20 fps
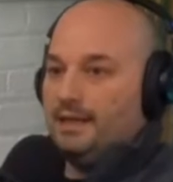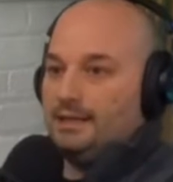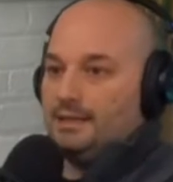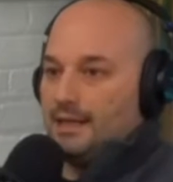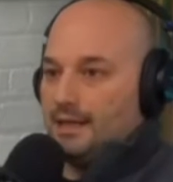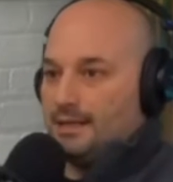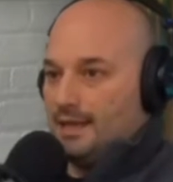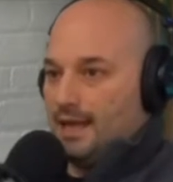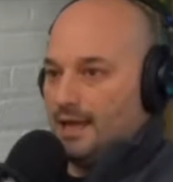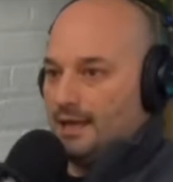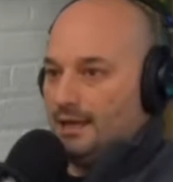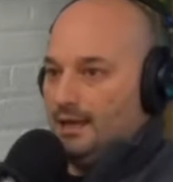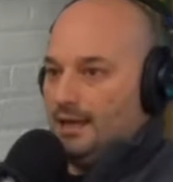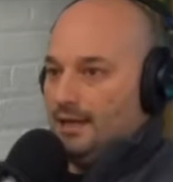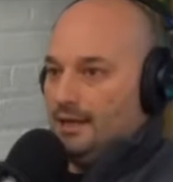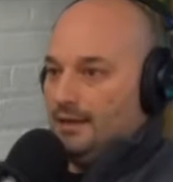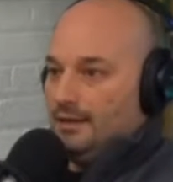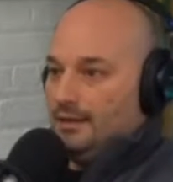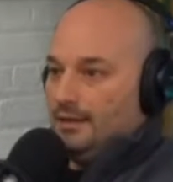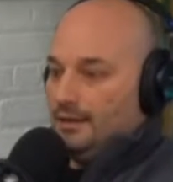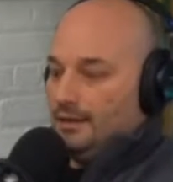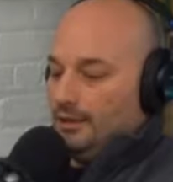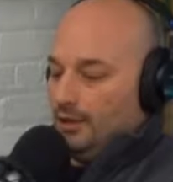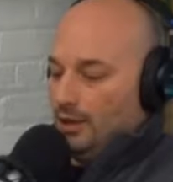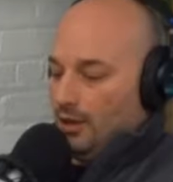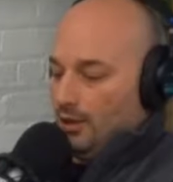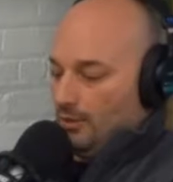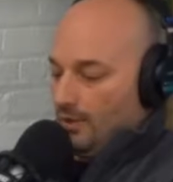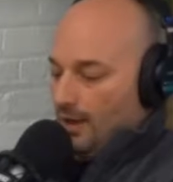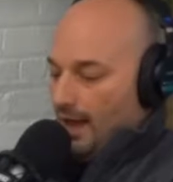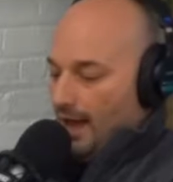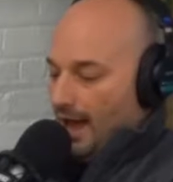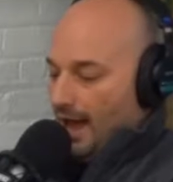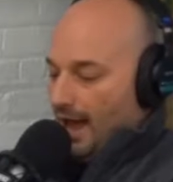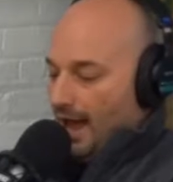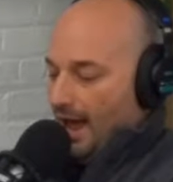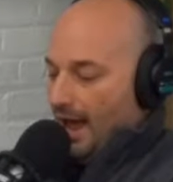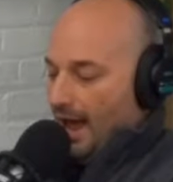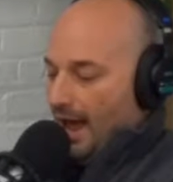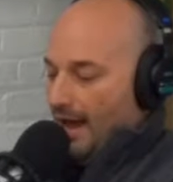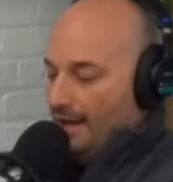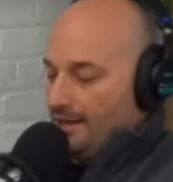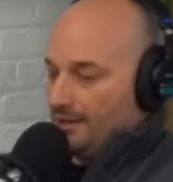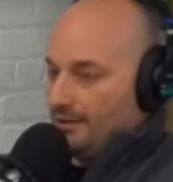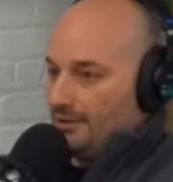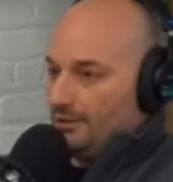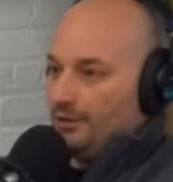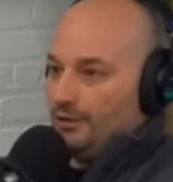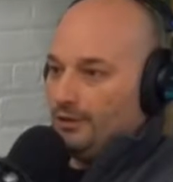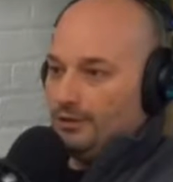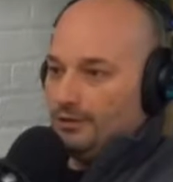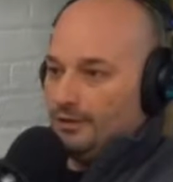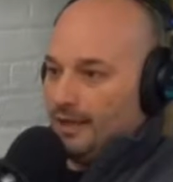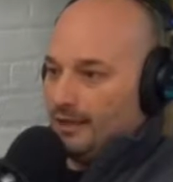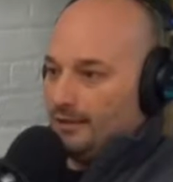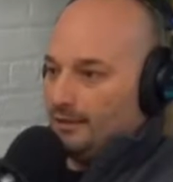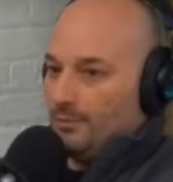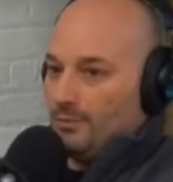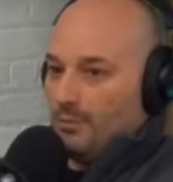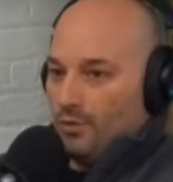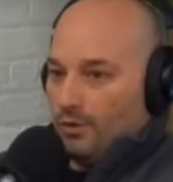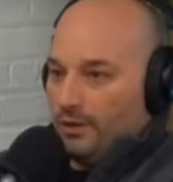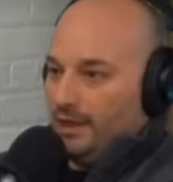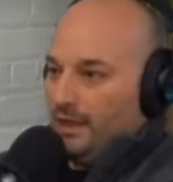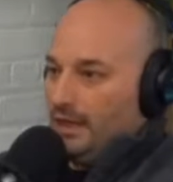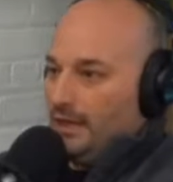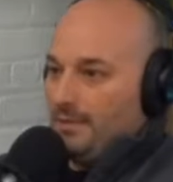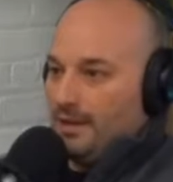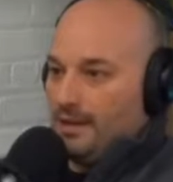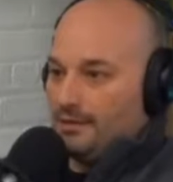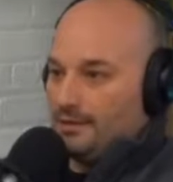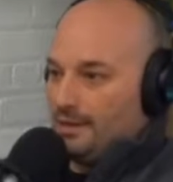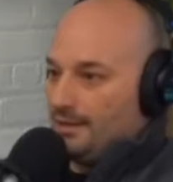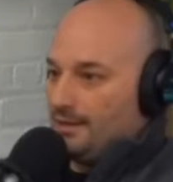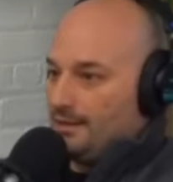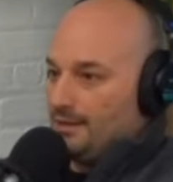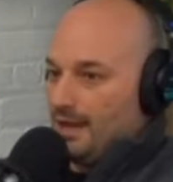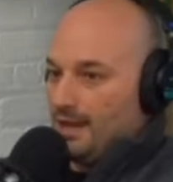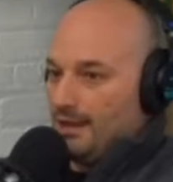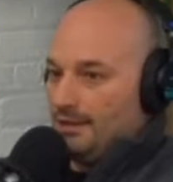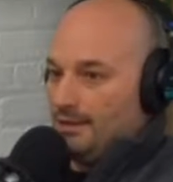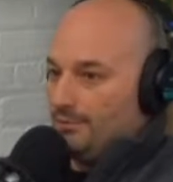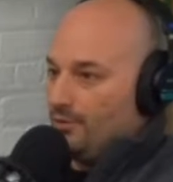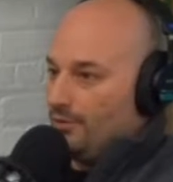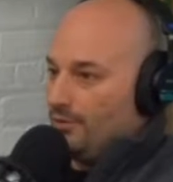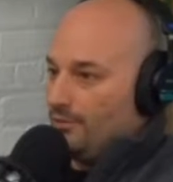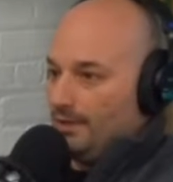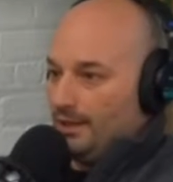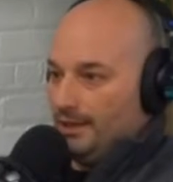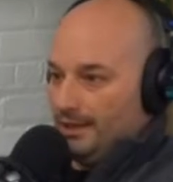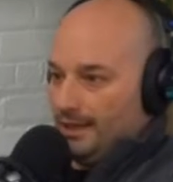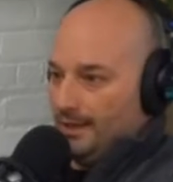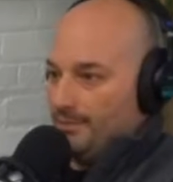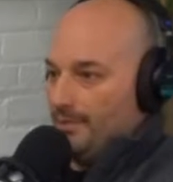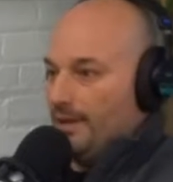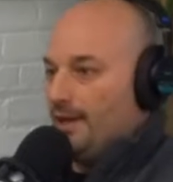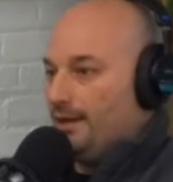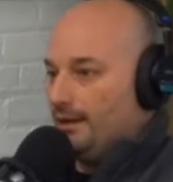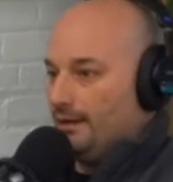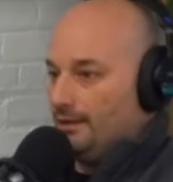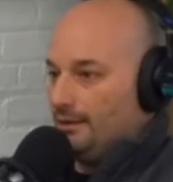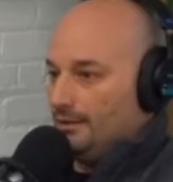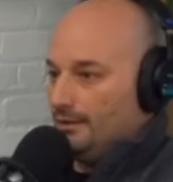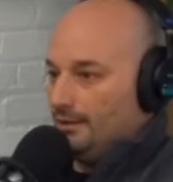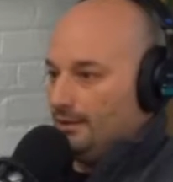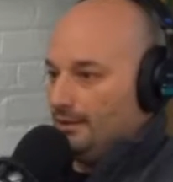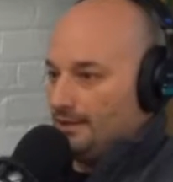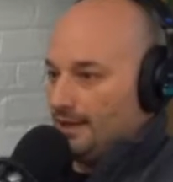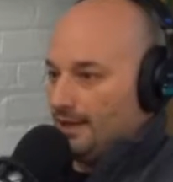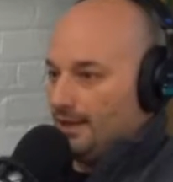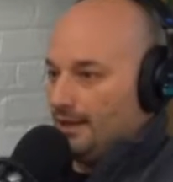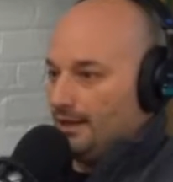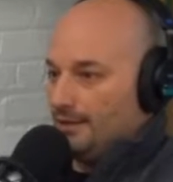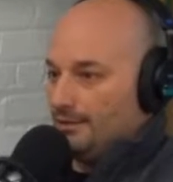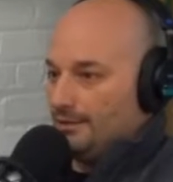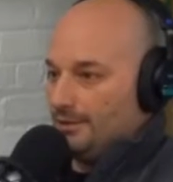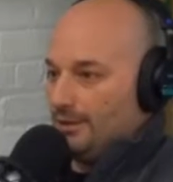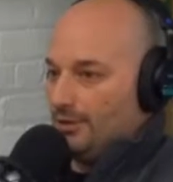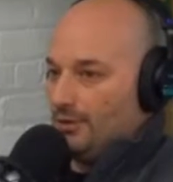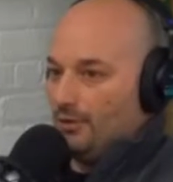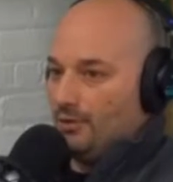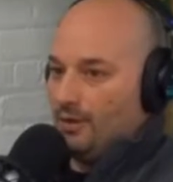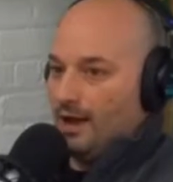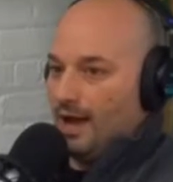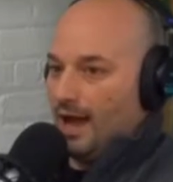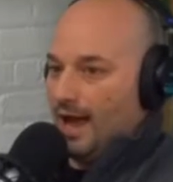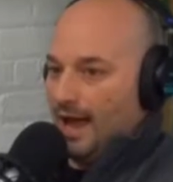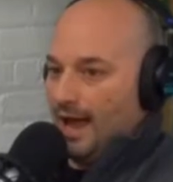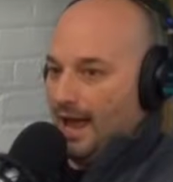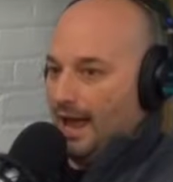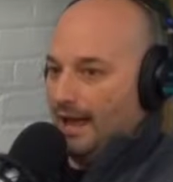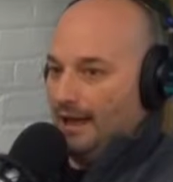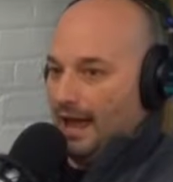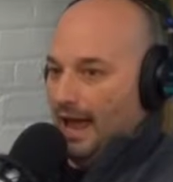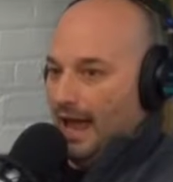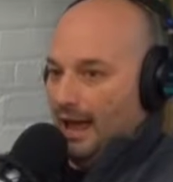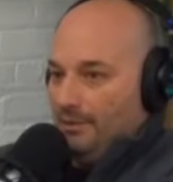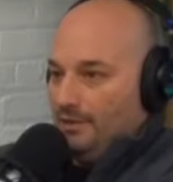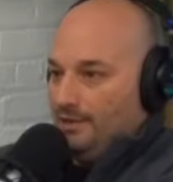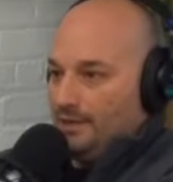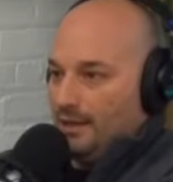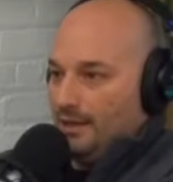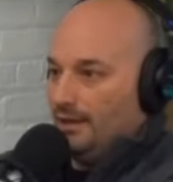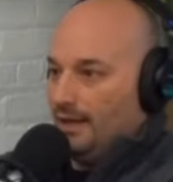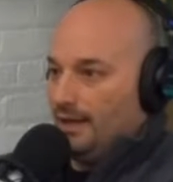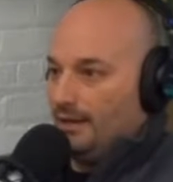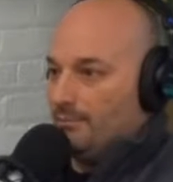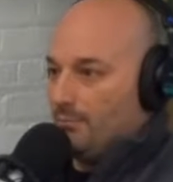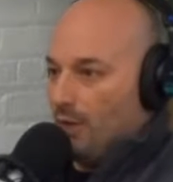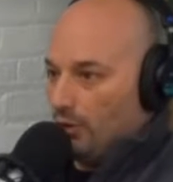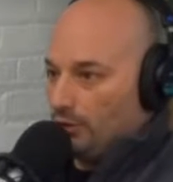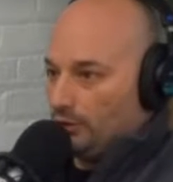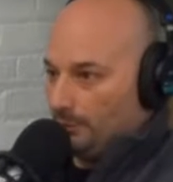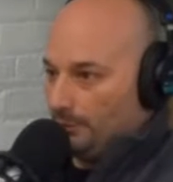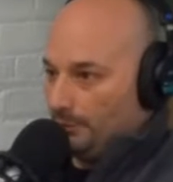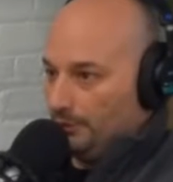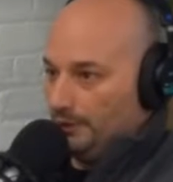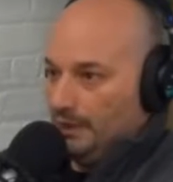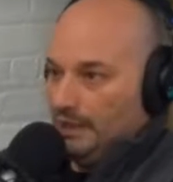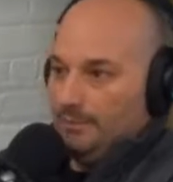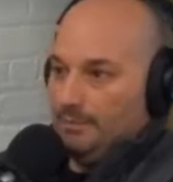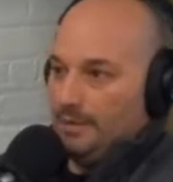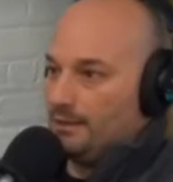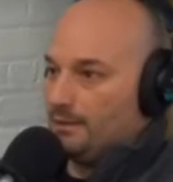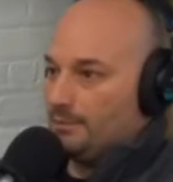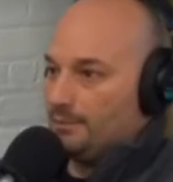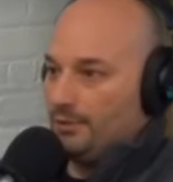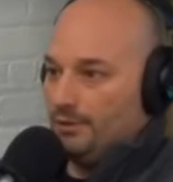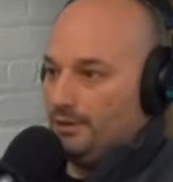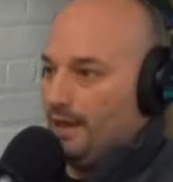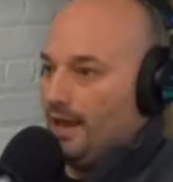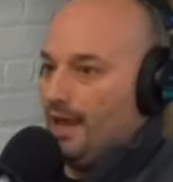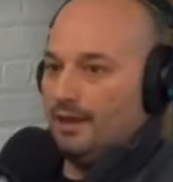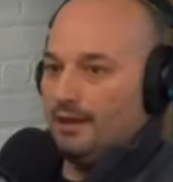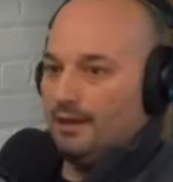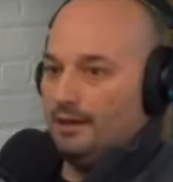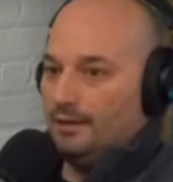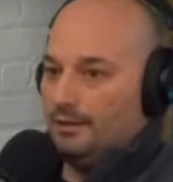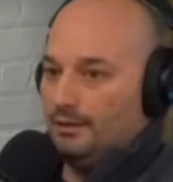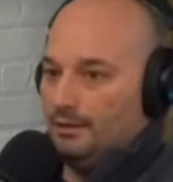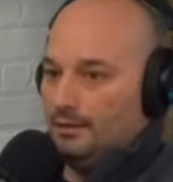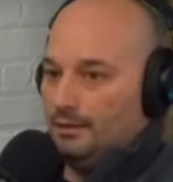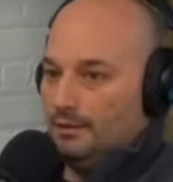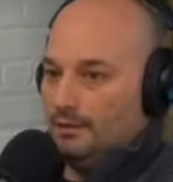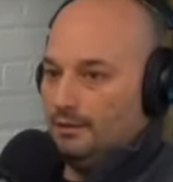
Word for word: He says that you know, I just learned that the more emails I send, the more money I make he's like, so I, I would send like multiple emails per day.